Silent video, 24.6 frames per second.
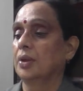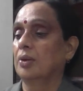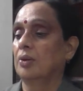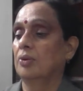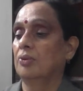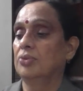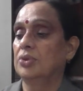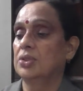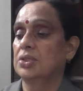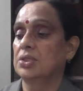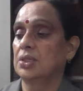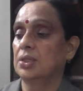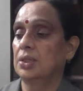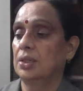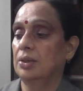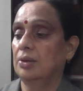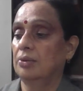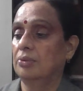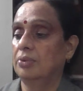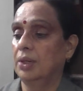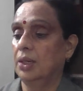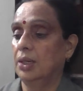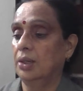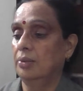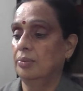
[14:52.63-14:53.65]
whistle
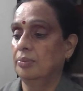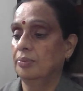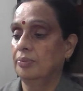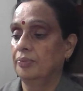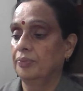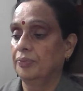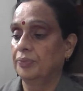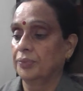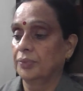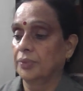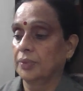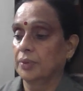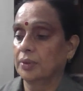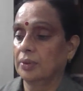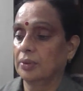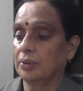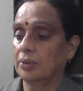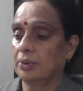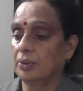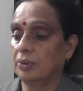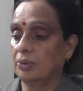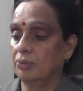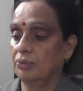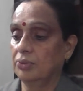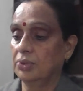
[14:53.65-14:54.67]
away.
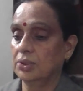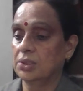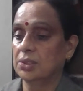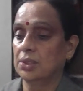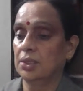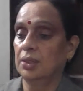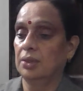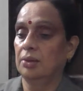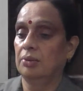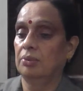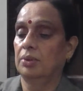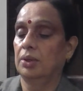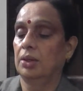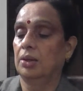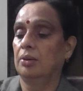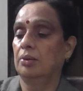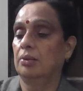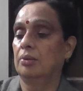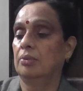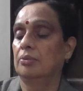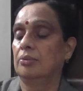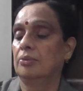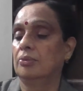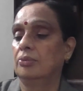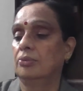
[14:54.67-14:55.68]
Whistle
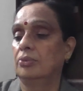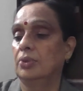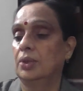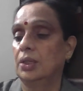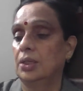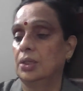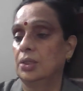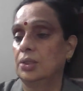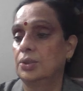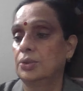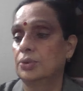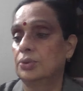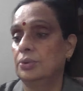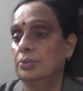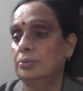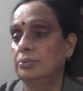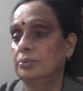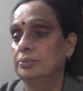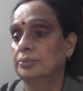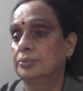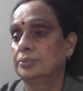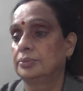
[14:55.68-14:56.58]
away will do